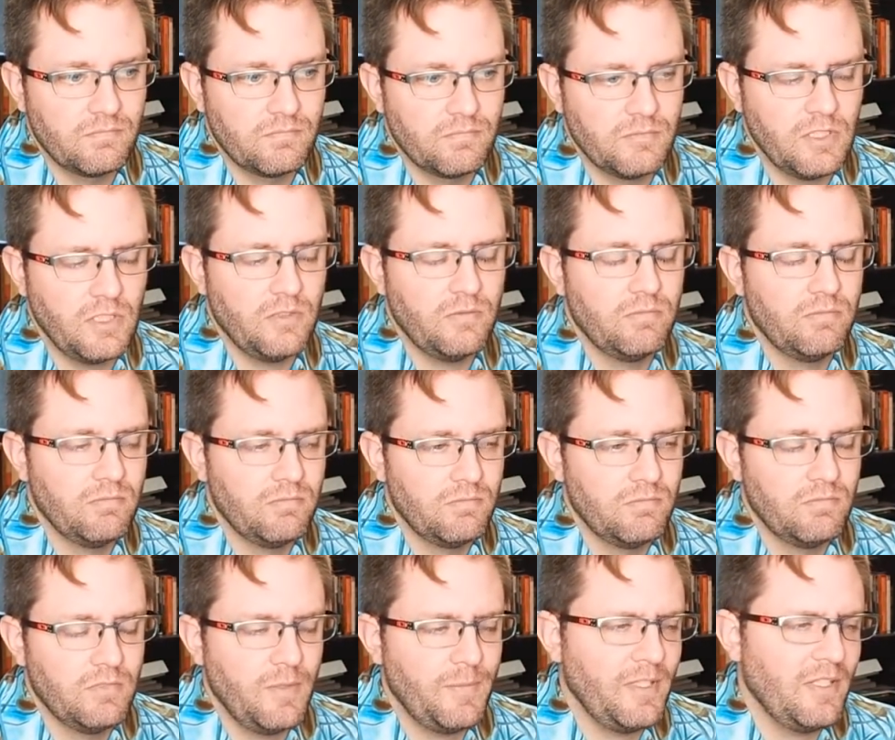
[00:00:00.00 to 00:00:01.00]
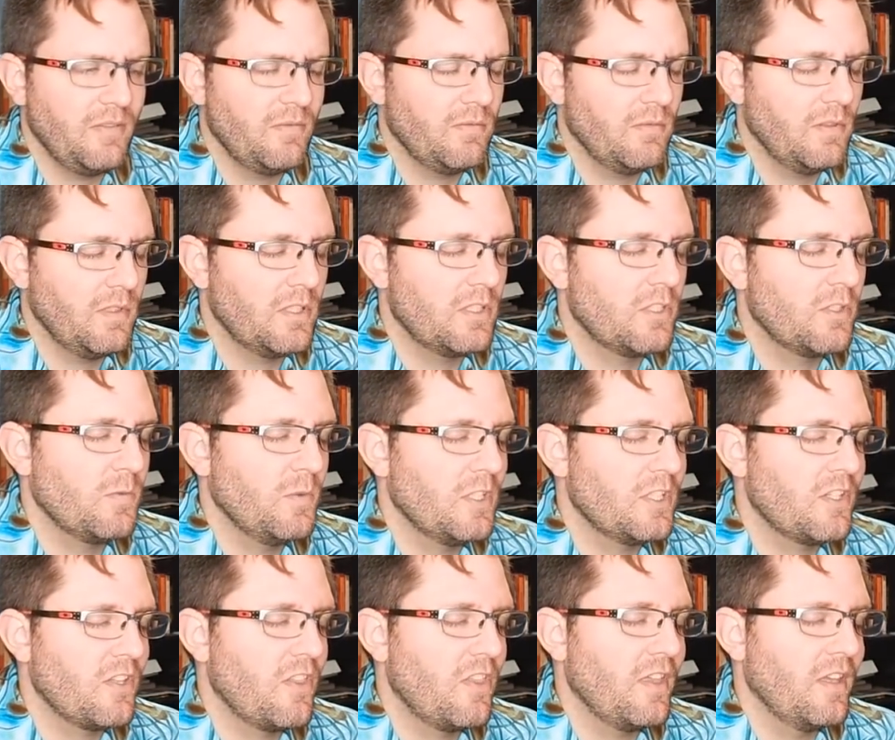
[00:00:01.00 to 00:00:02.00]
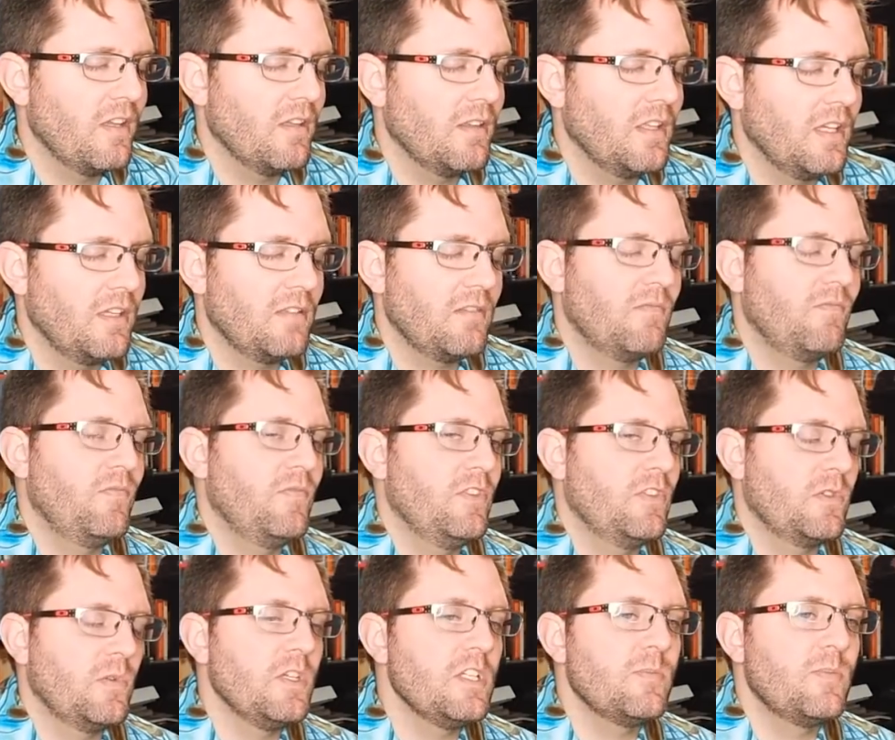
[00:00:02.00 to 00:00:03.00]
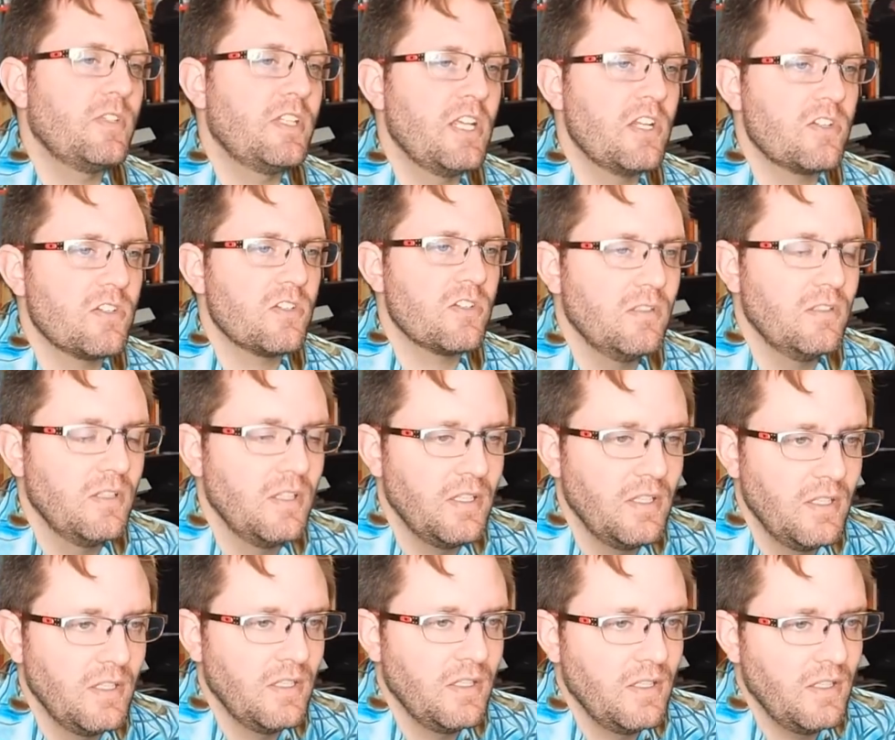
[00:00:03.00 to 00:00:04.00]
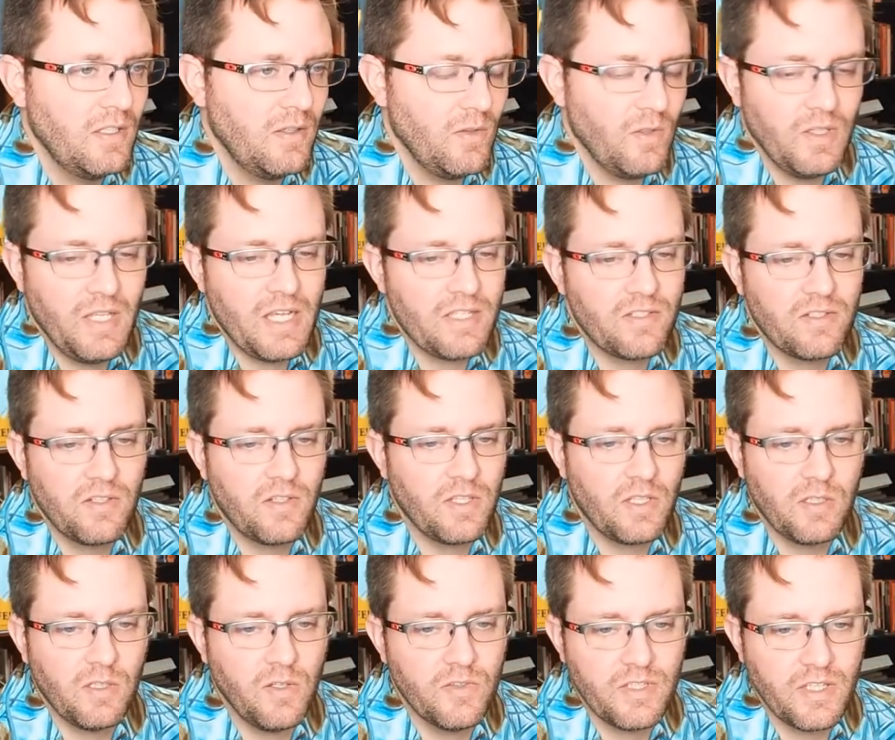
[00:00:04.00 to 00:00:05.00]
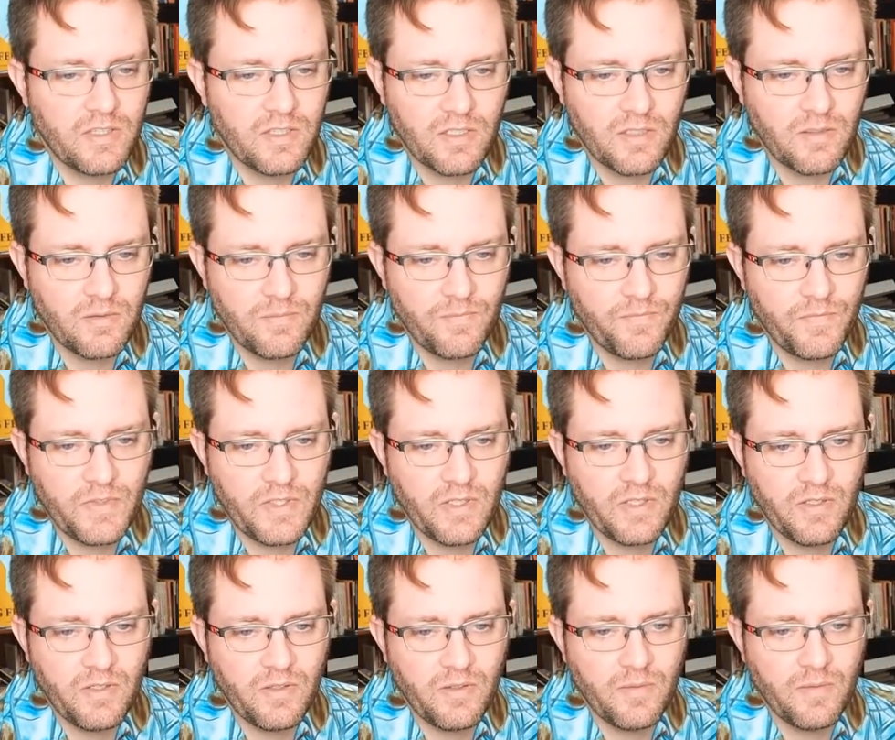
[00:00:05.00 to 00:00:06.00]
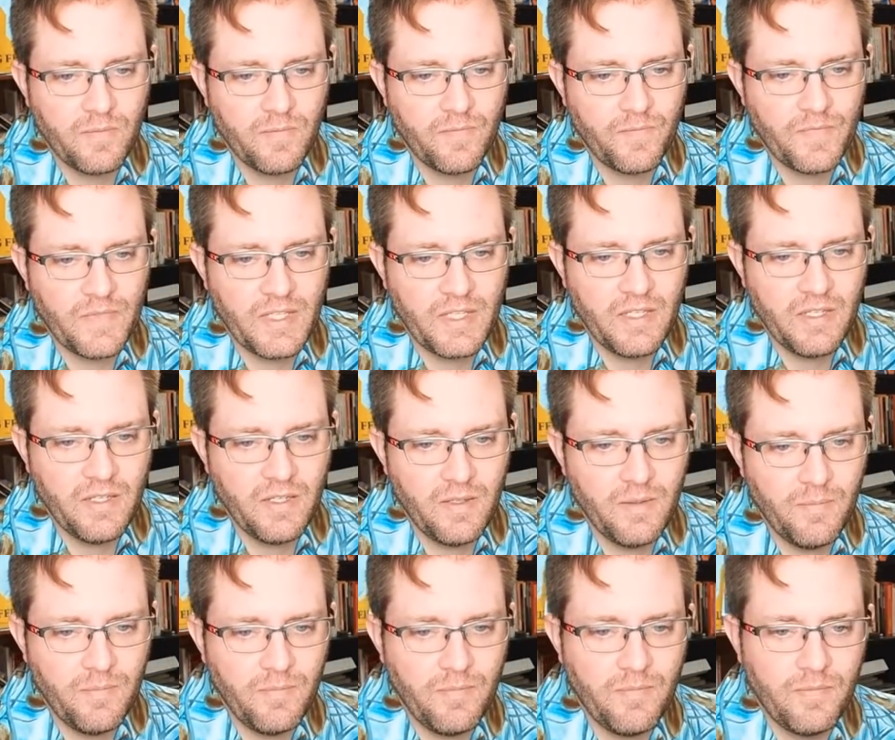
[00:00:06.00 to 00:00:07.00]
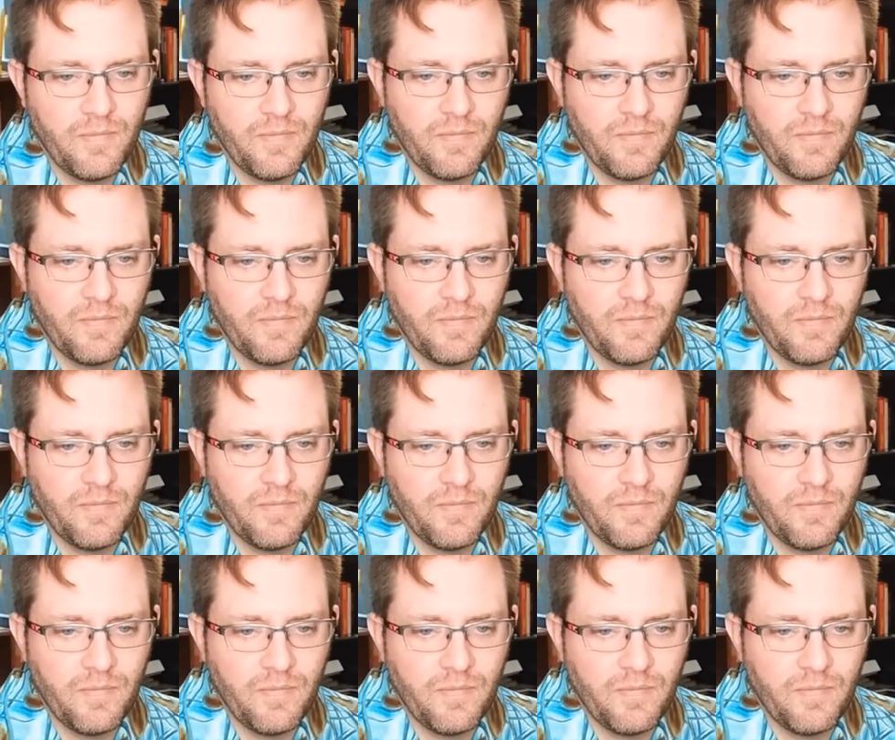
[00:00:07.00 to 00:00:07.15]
well, I mean, which which thing? Like the squeeze potential? It will last until they close out their their. Um,